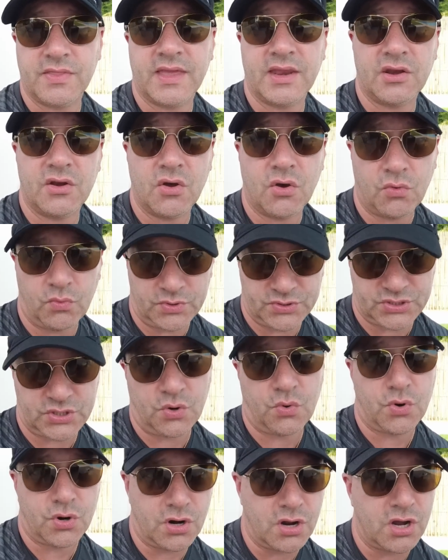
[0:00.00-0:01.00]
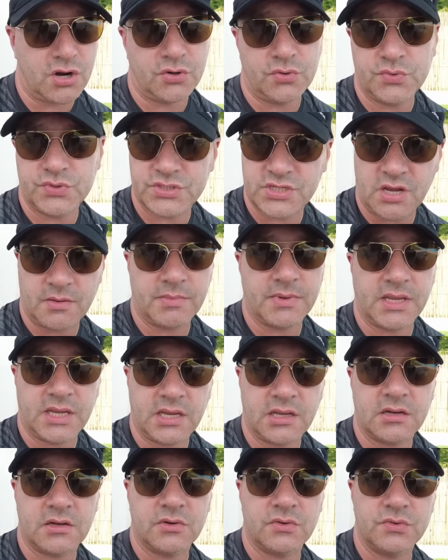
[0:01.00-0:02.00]
They know what's going on, who's coming
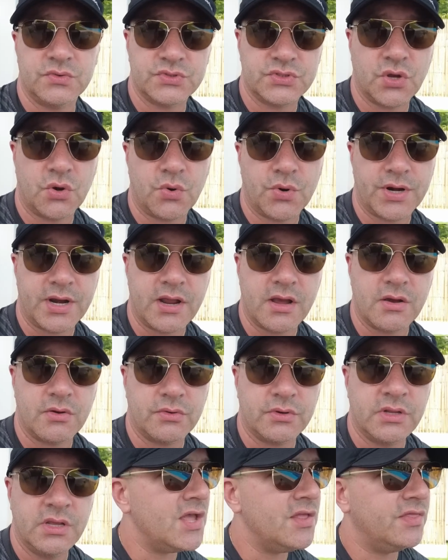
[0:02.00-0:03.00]
in and who's going out.